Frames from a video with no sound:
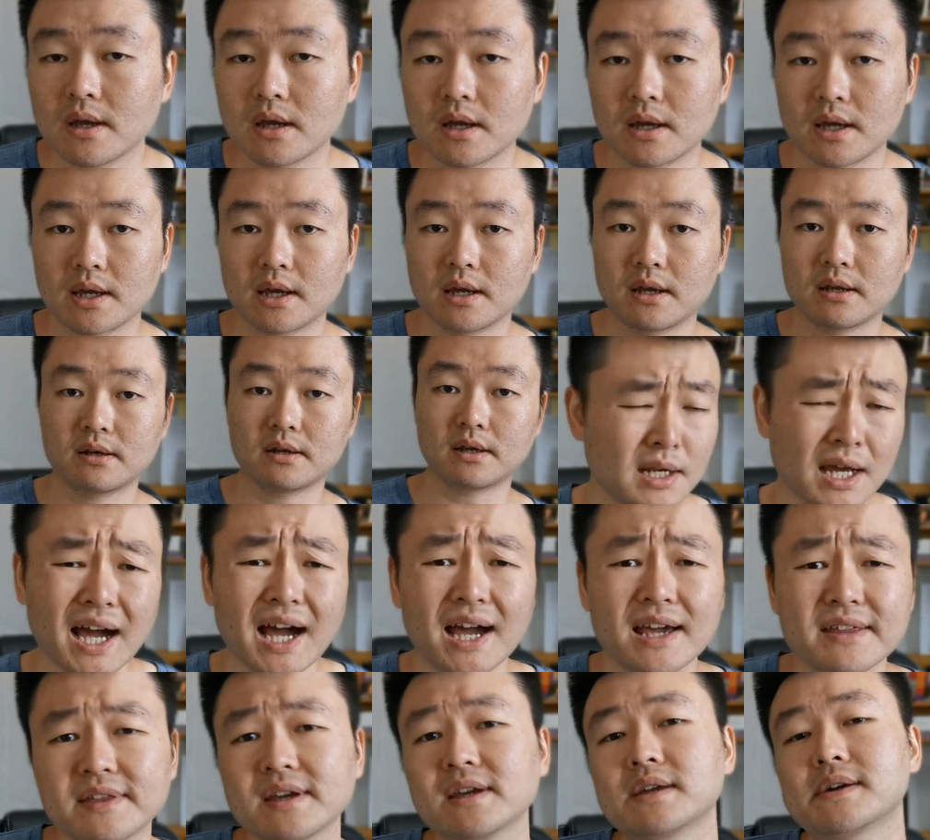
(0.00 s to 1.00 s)
And
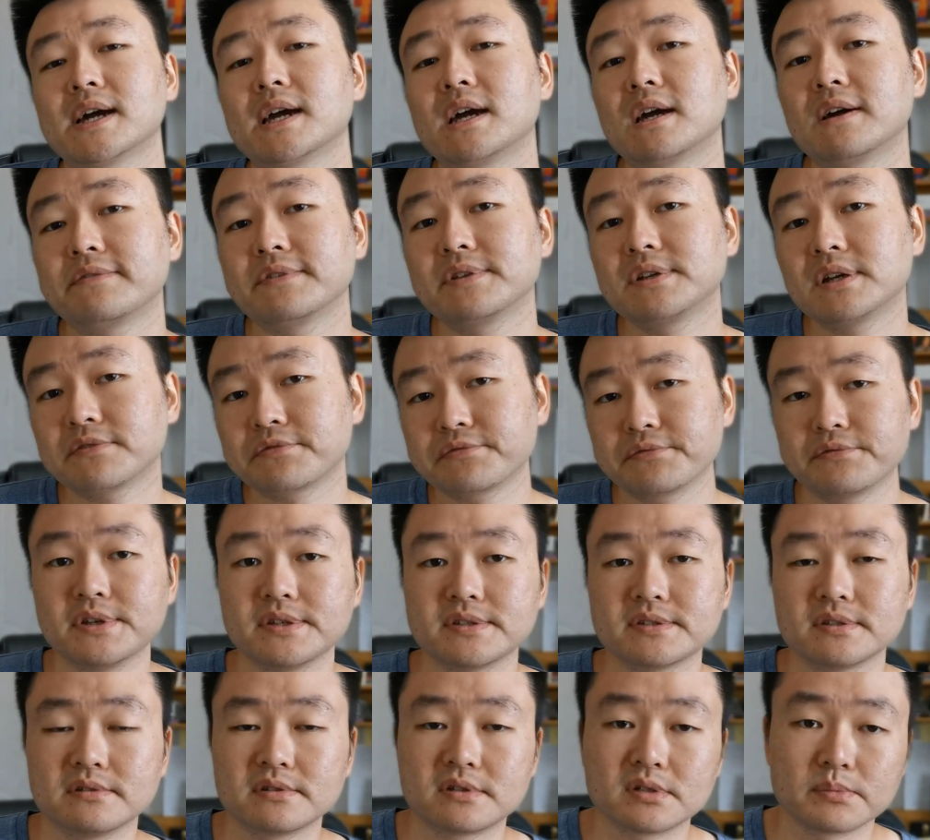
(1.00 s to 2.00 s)
I think I have enough
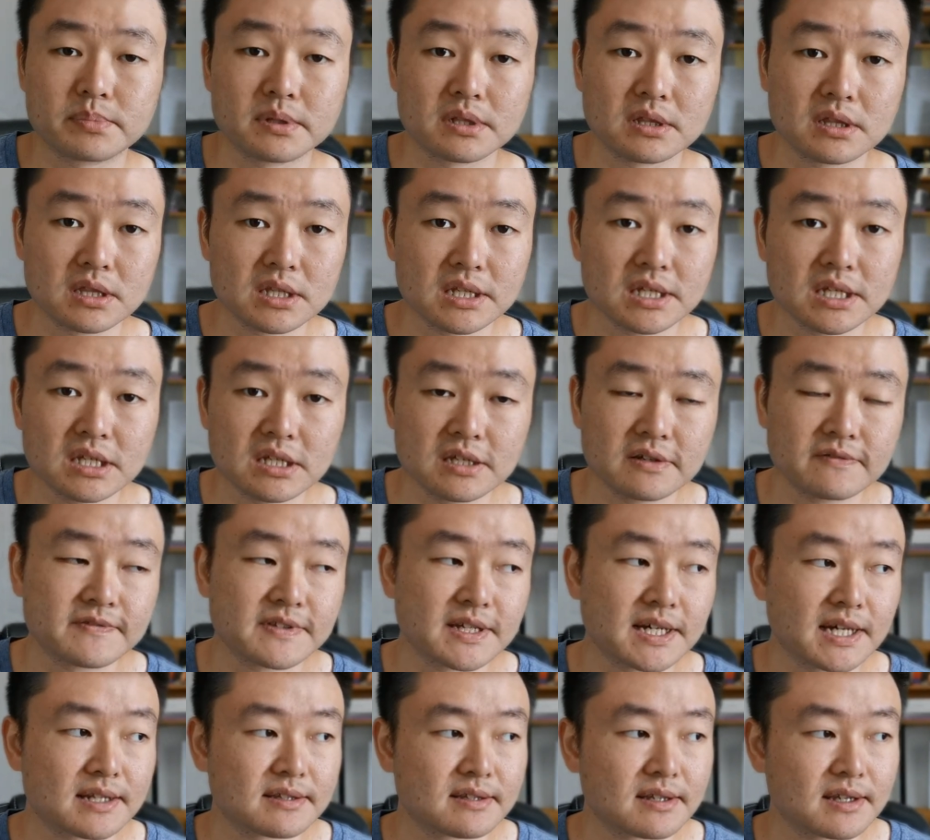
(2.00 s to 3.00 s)
reason to believe
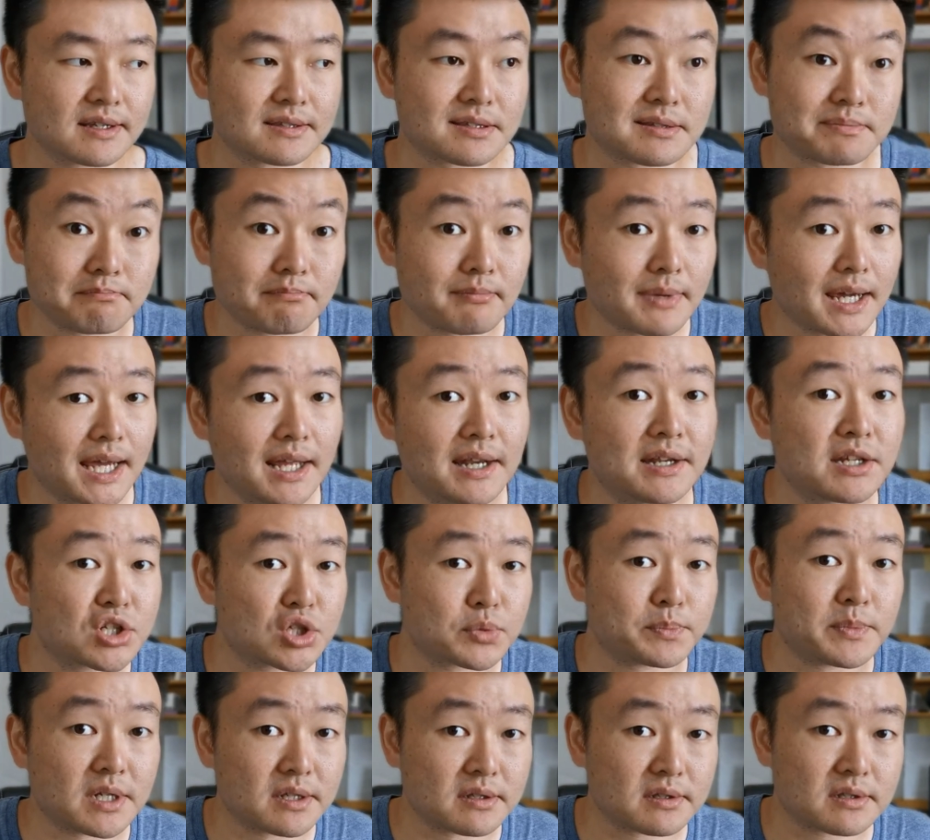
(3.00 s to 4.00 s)
that its
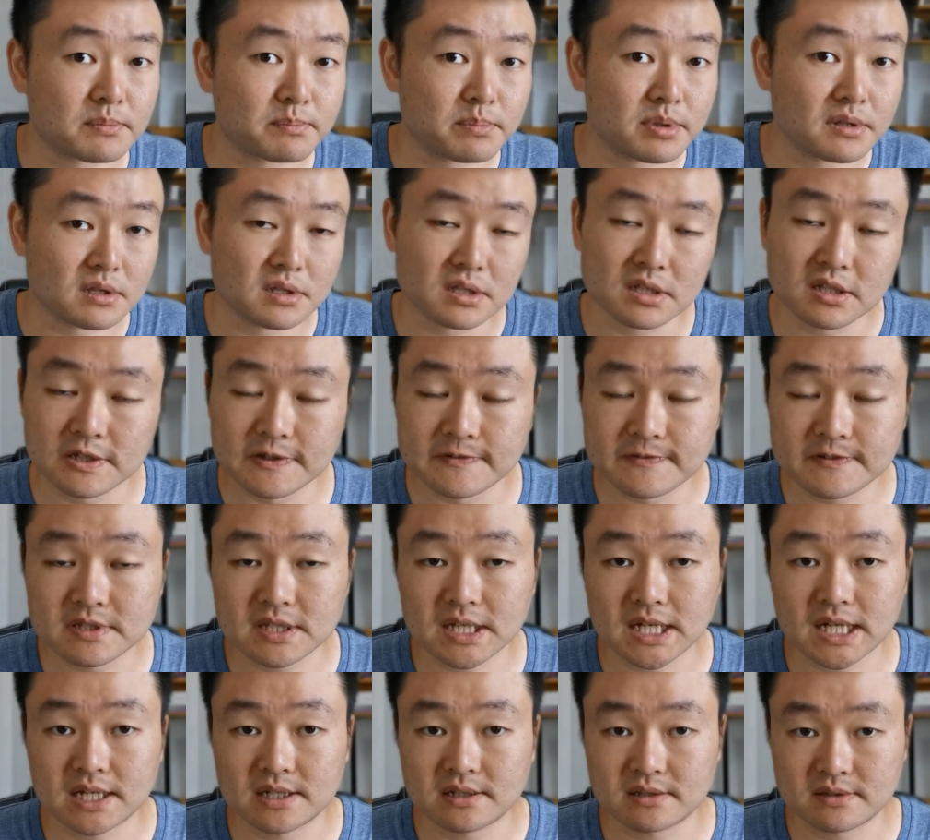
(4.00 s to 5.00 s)
management believes
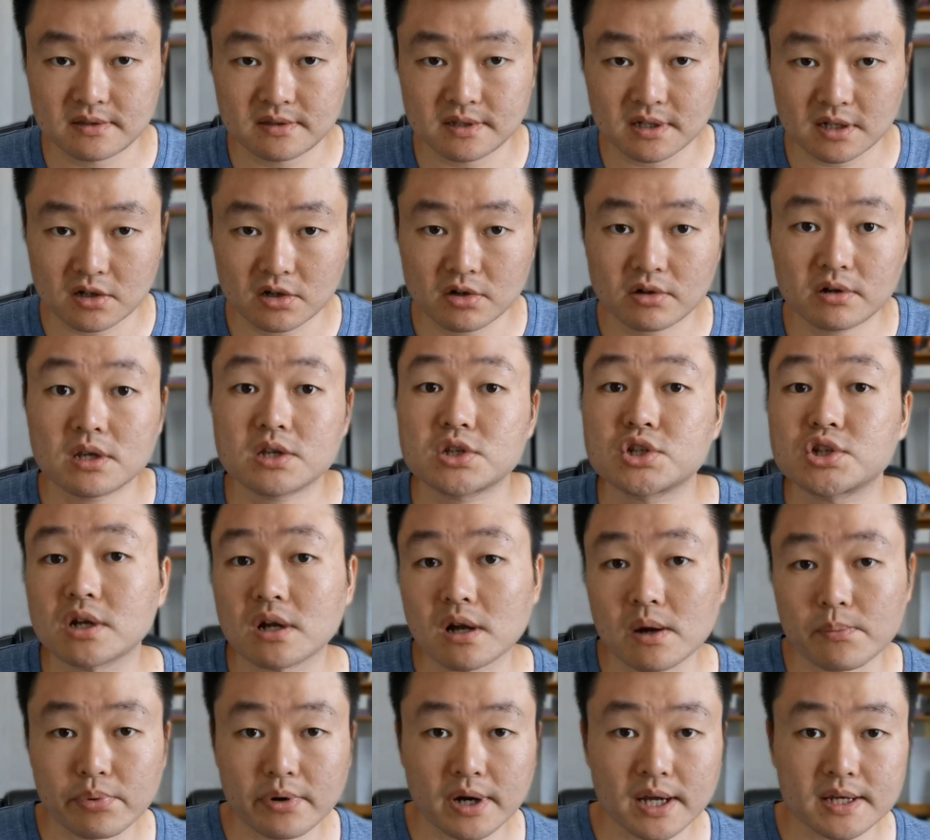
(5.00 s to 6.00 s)
that the current
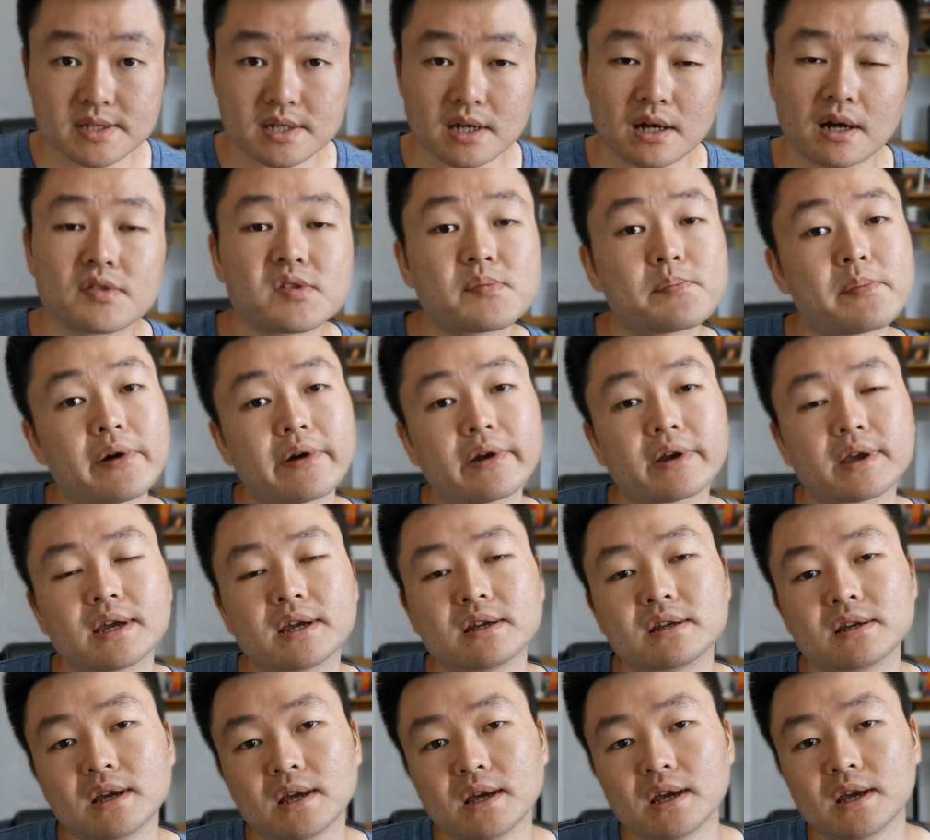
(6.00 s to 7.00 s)
share price on the
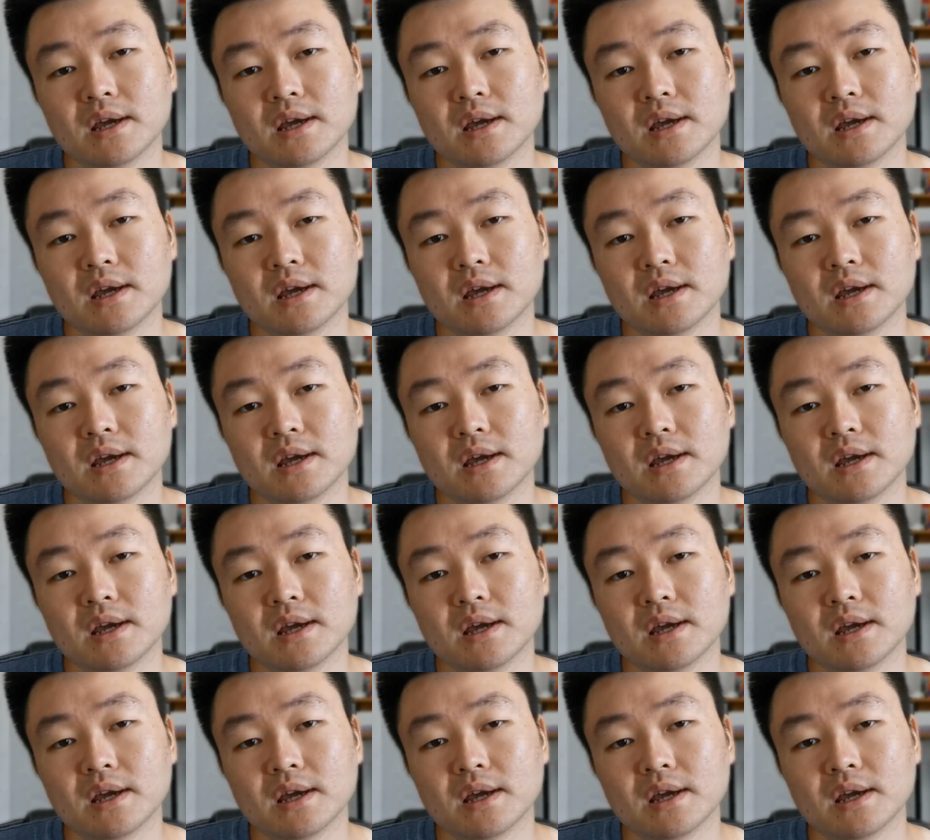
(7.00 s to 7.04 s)
market